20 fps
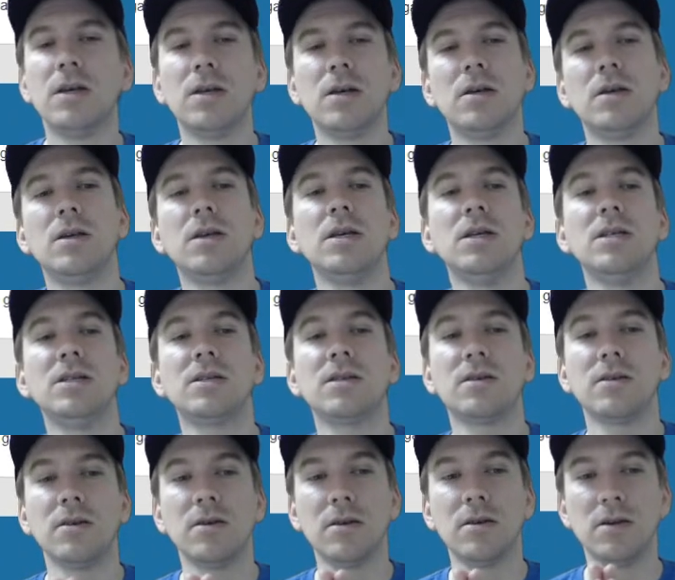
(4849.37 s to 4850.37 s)

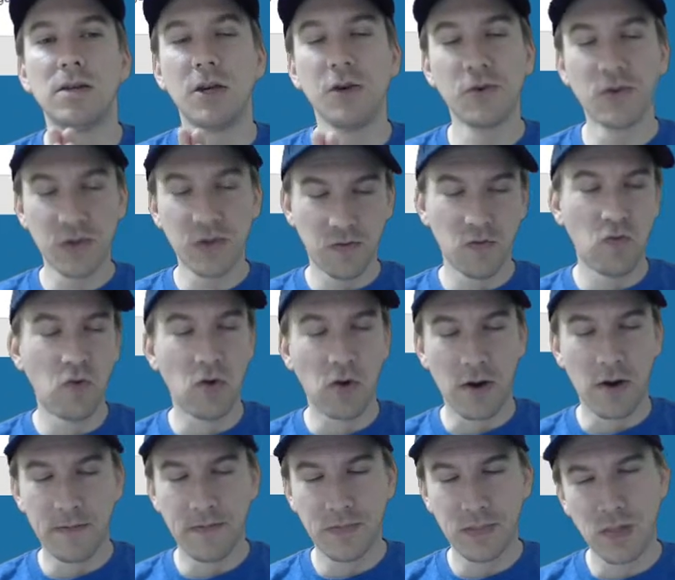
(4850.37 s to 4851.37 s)
is Gears of
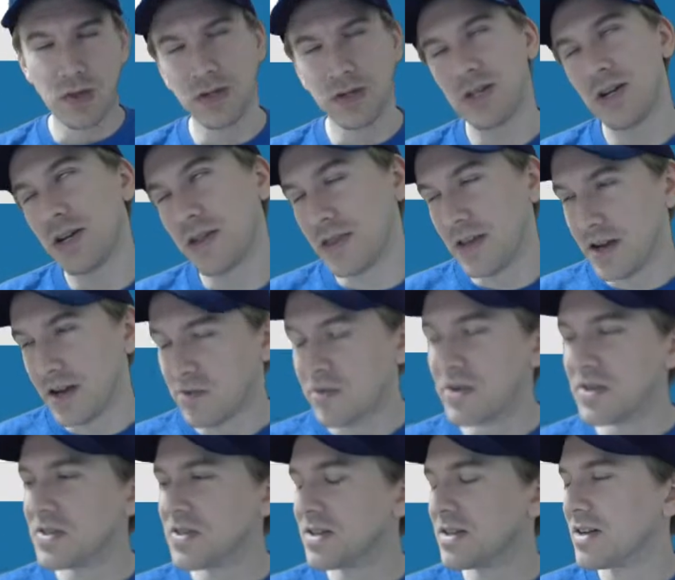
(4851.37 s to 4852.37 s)
War. Now, it's not that
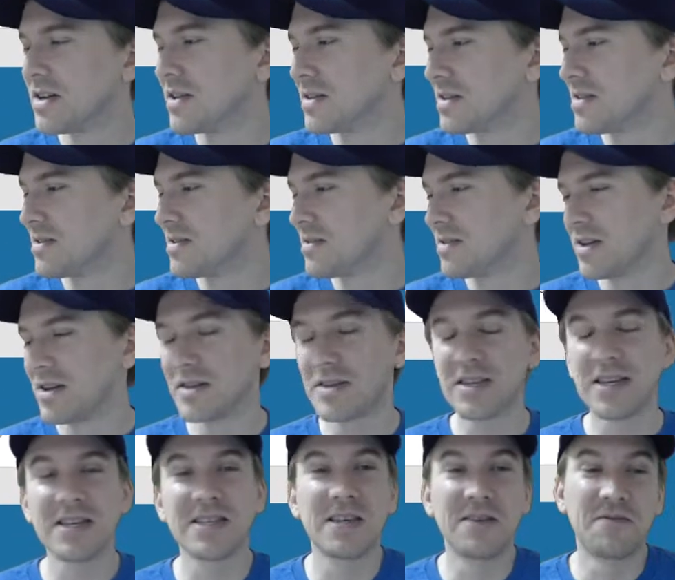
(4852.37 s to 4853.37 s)
recent. I
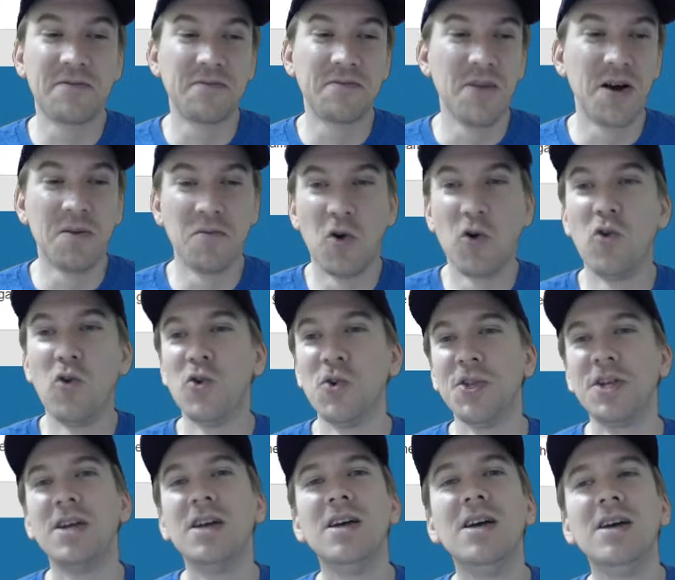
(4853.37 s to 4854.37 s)
guess I'm
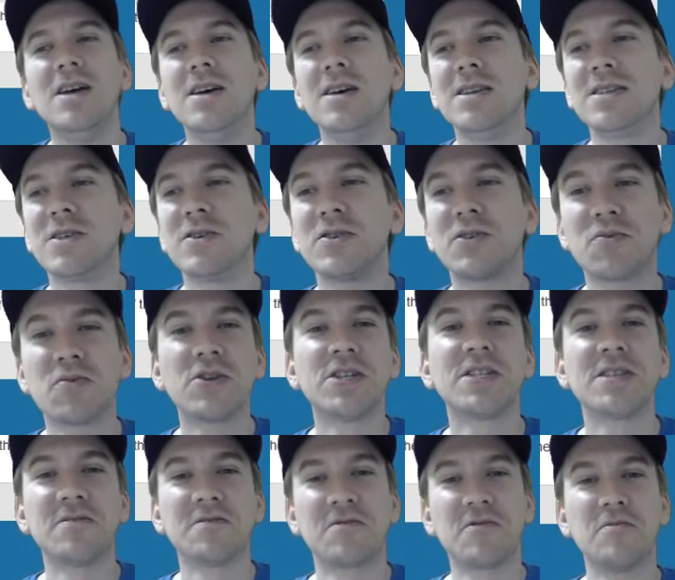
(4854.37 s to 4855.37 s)
old, so it's
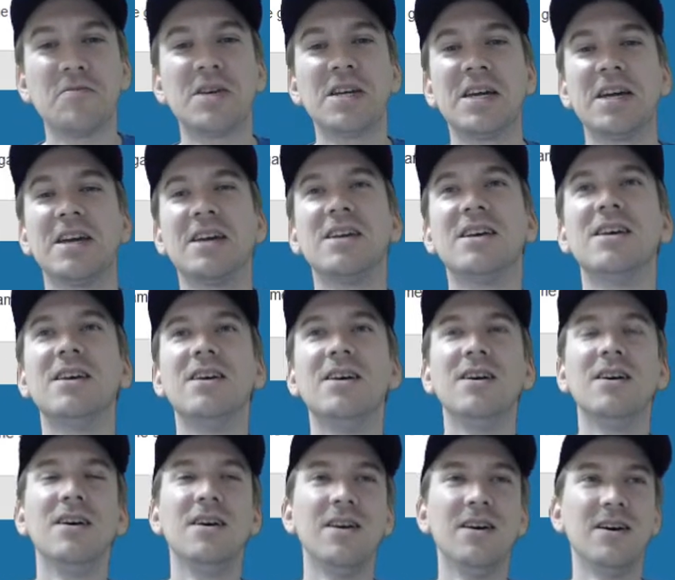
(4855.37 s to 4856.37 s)
recent for me.
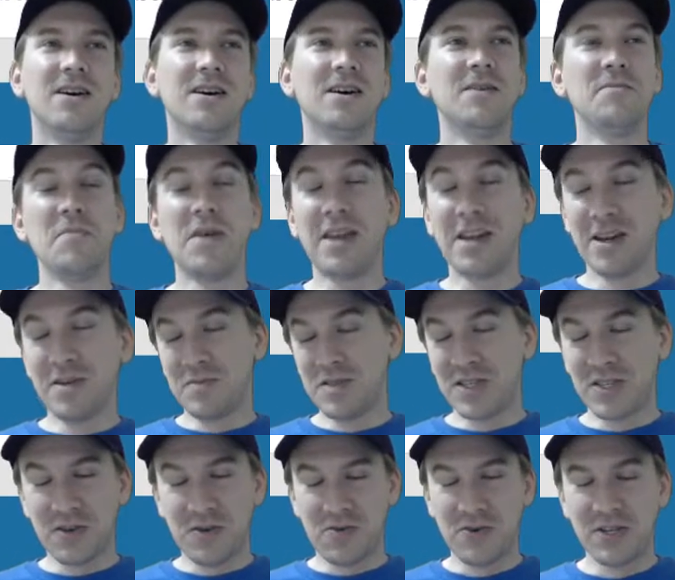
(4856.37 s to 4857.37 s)
It may not be
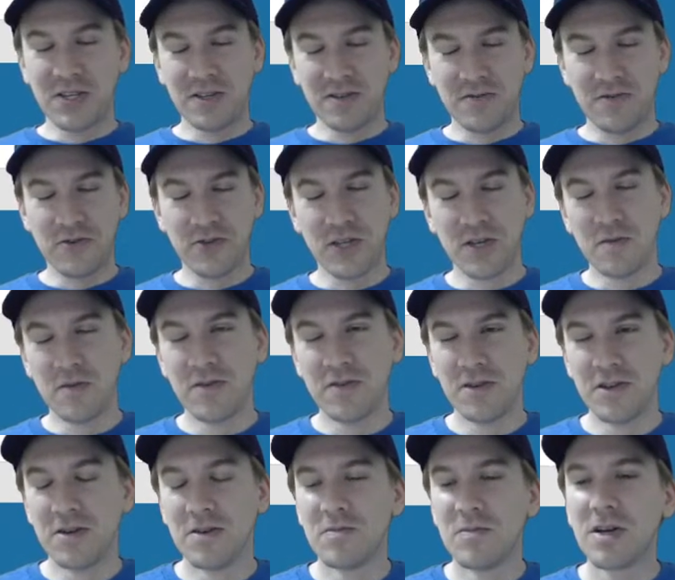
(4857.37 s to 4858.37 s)
so recent for some of
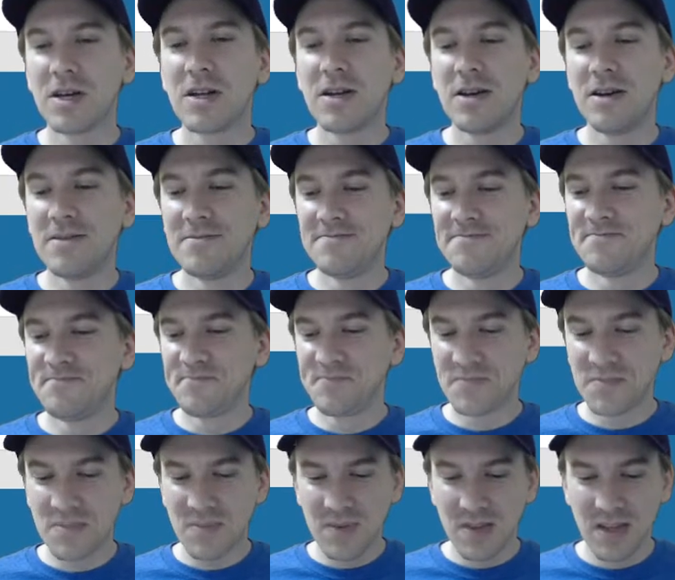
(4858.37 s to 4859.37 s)
you, but
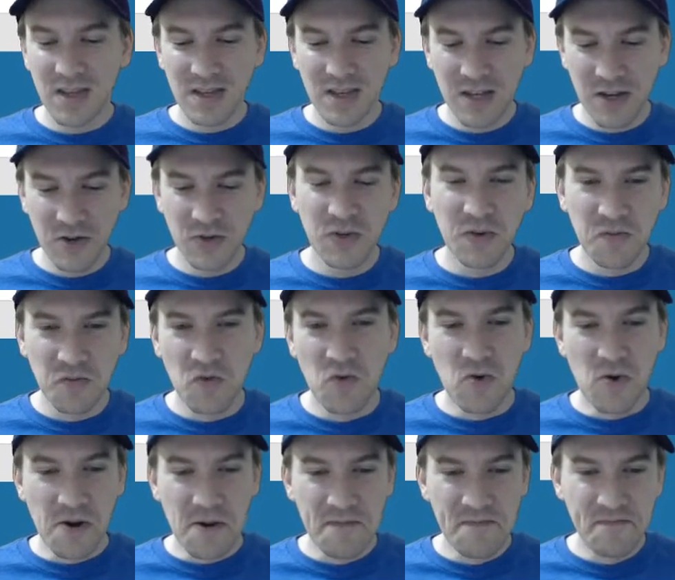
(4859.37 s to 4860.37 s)
Gears of
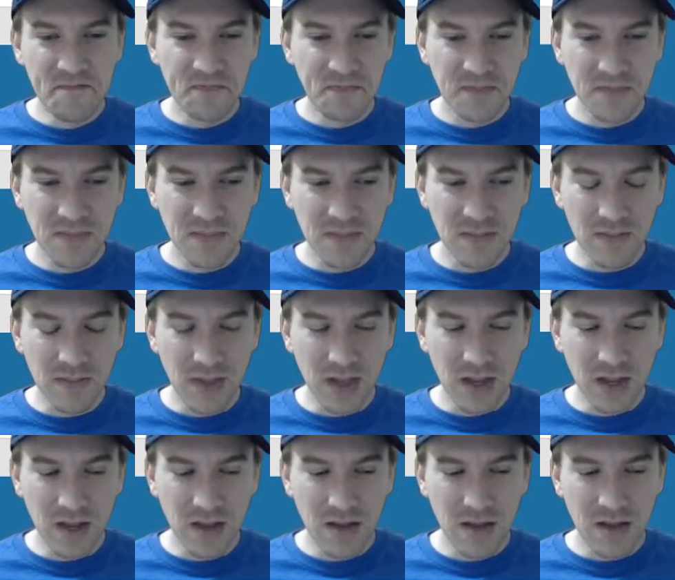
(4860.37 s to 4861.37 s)
War,
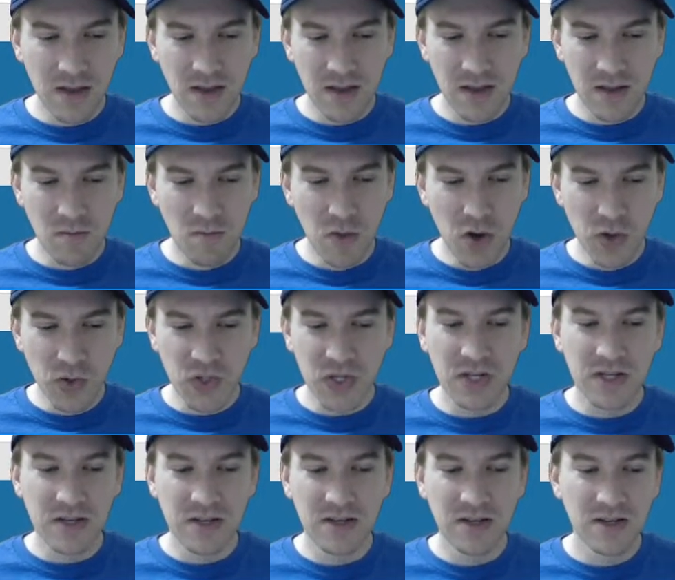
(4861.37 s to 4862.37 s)

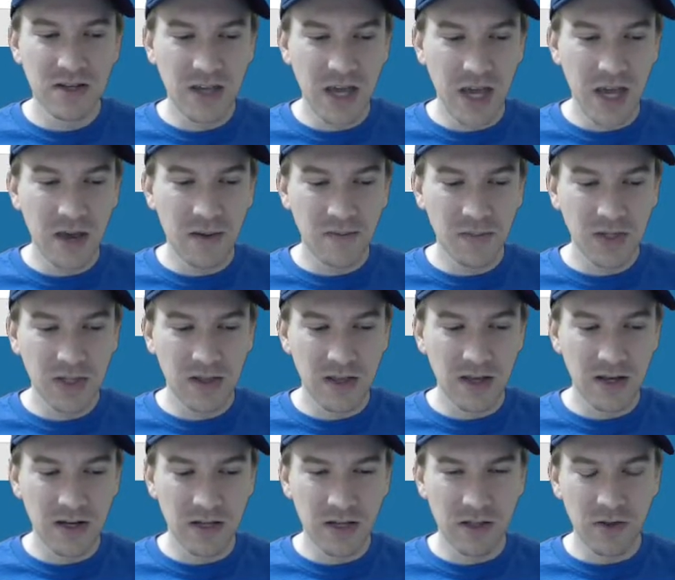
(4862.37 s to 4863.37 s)
most games
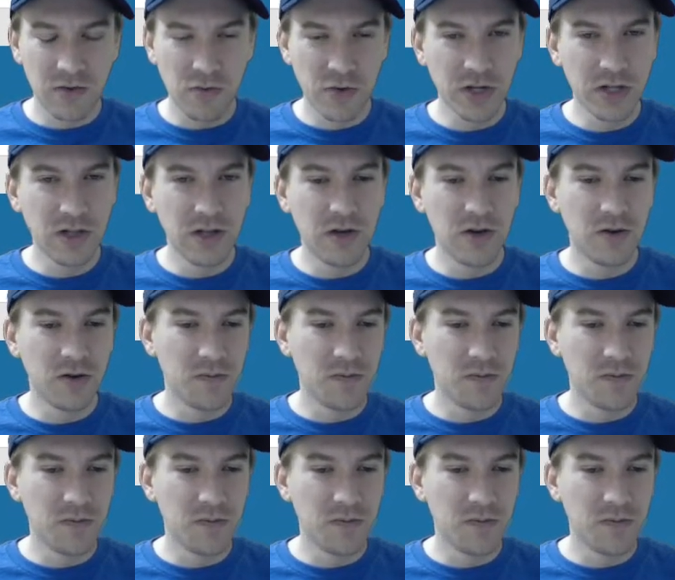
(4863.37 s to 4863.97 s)
that did the reload,